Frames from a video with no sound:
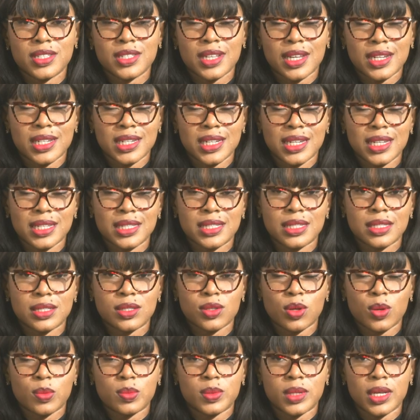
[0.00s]
are the latest
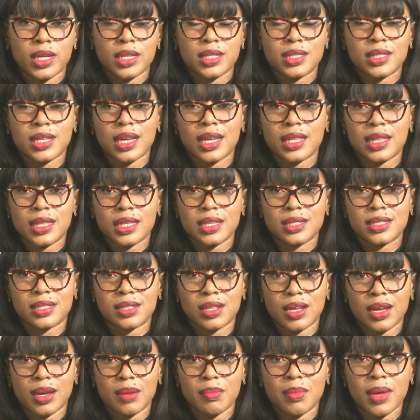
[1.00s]
updates at this
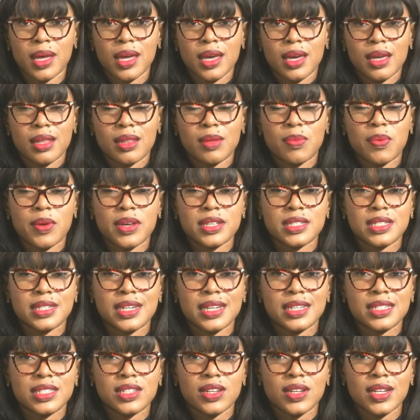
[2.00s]
time. The
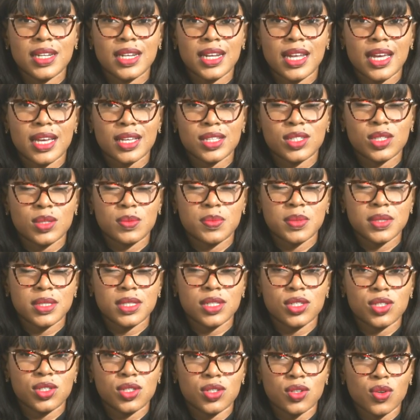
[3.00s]
Presidential Election
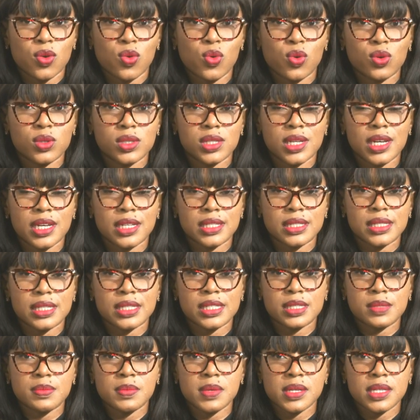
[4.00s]
Petition Court has
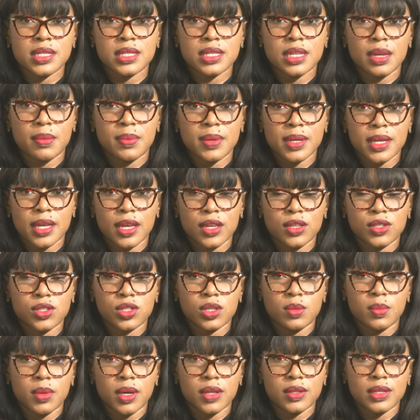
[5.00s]
dismissed the
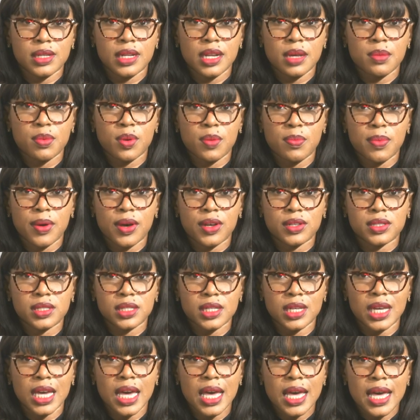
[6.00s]
application by the Labour
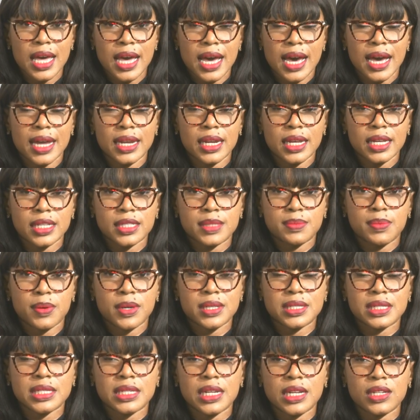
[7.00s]
Party and its
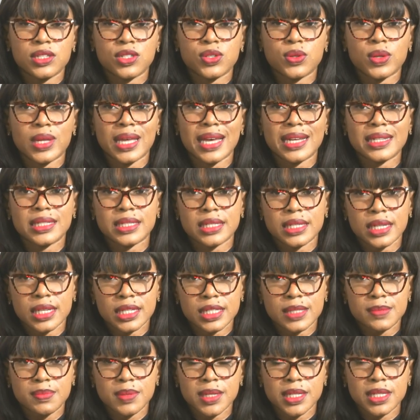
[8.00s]
presidential
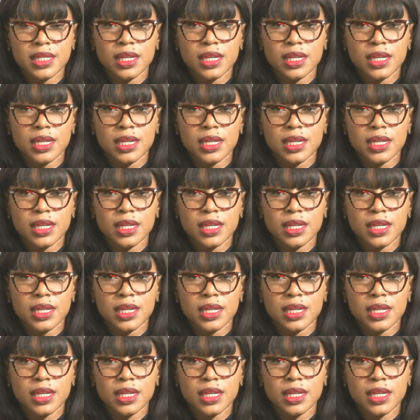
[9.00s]
candidate Peter